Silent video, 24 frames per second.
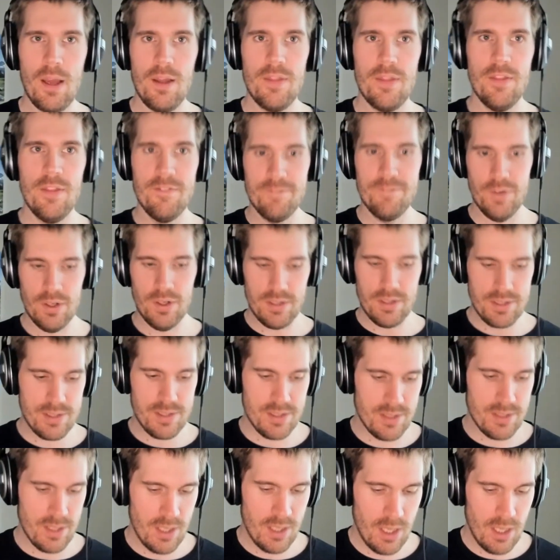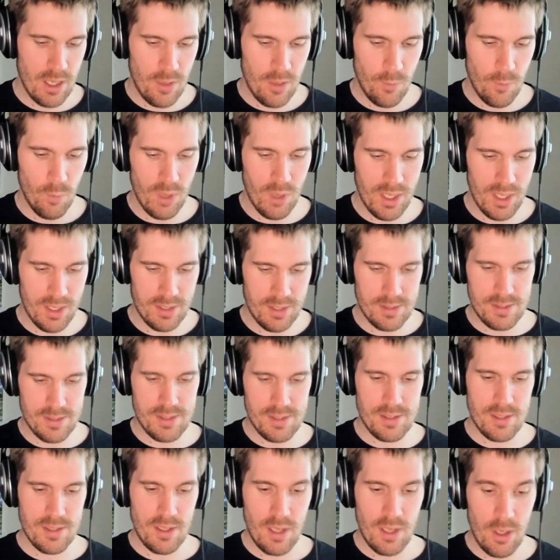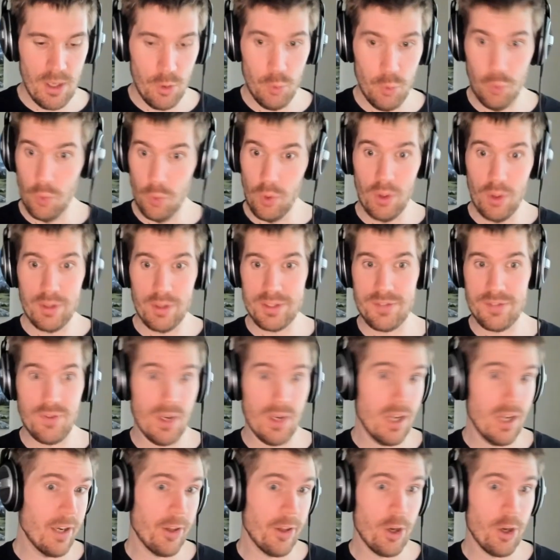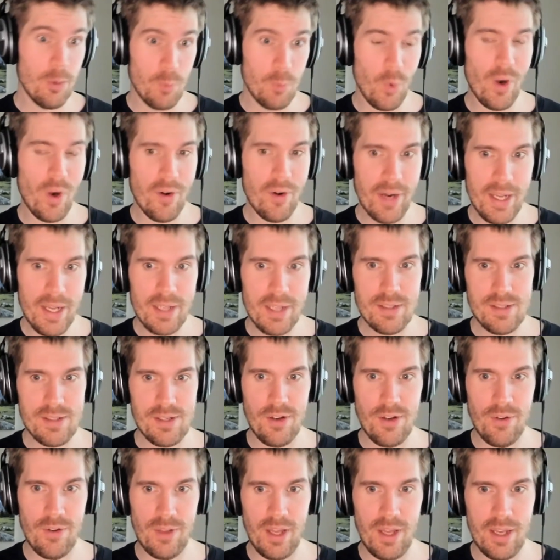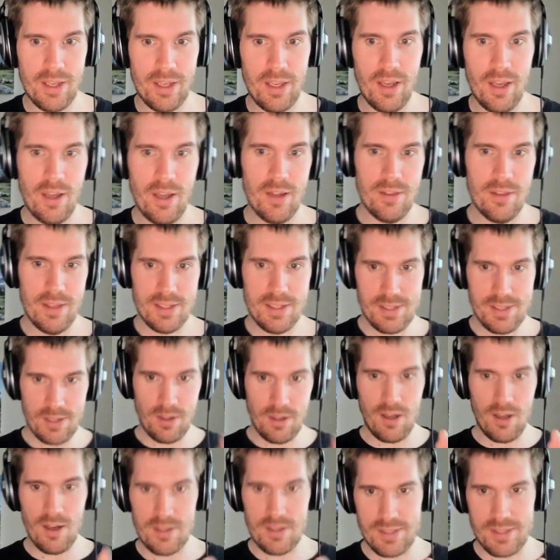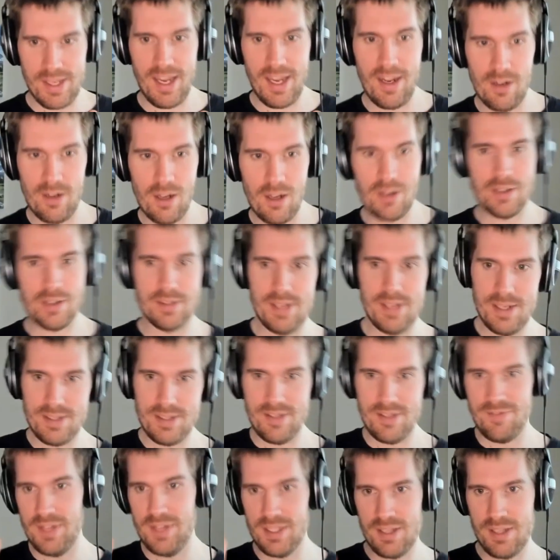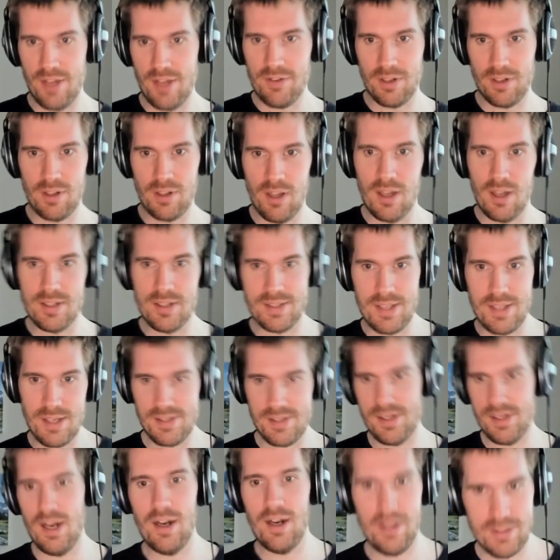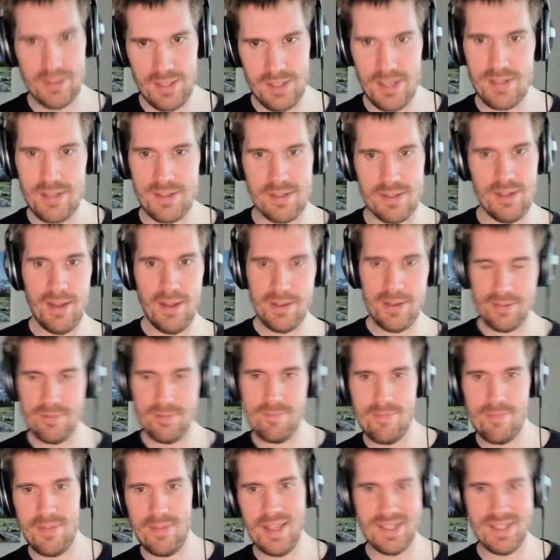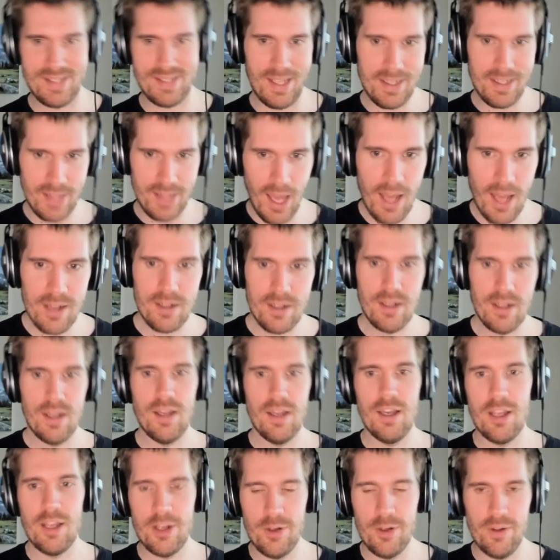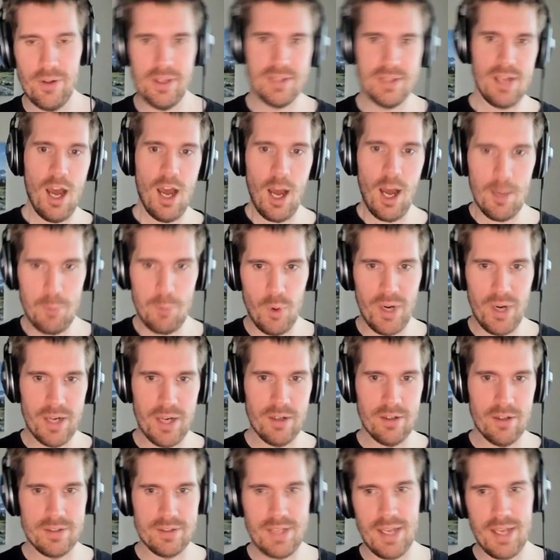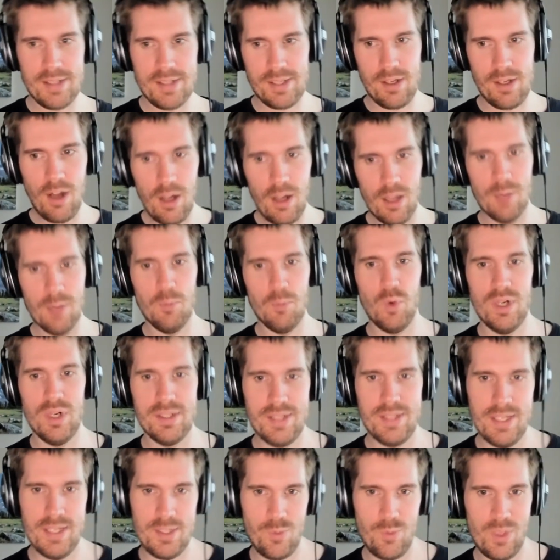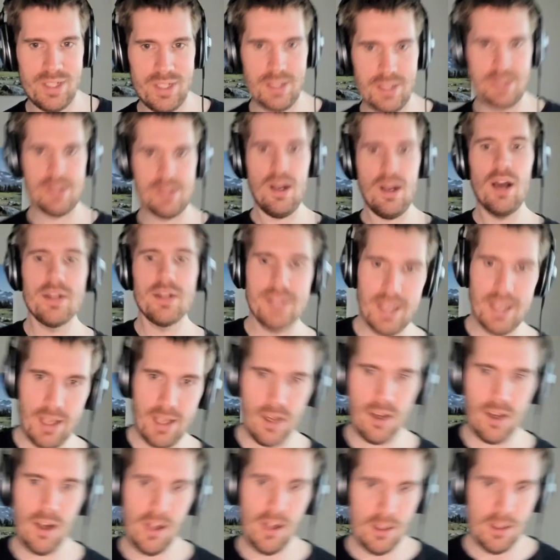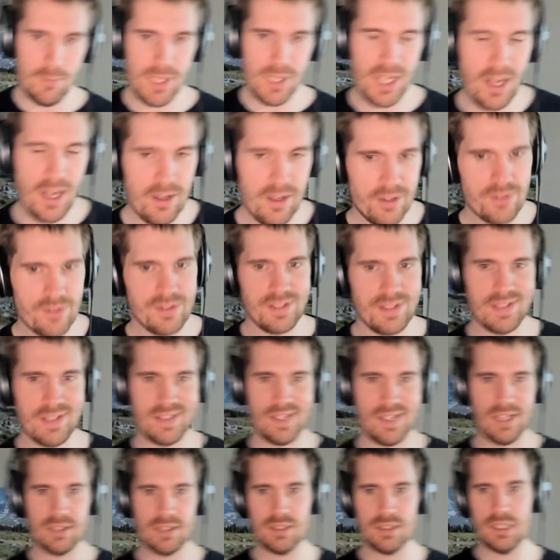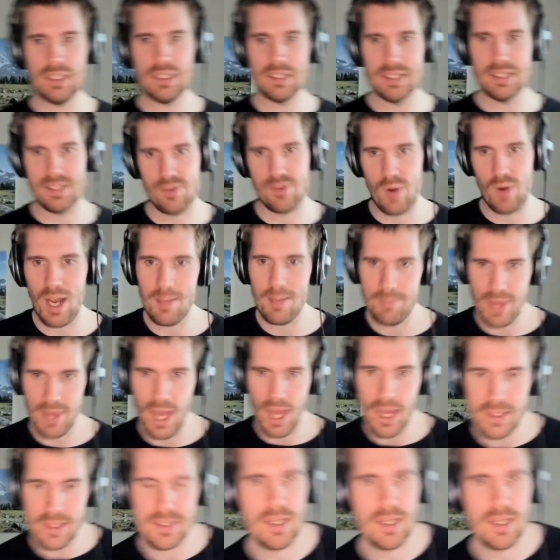The first was rules for Honeycomb query. So like this clause cannot exist if this other clause does not exist, like things like that. This operator takes a column, whereas this one does not take a column. How do you succinctly describe that?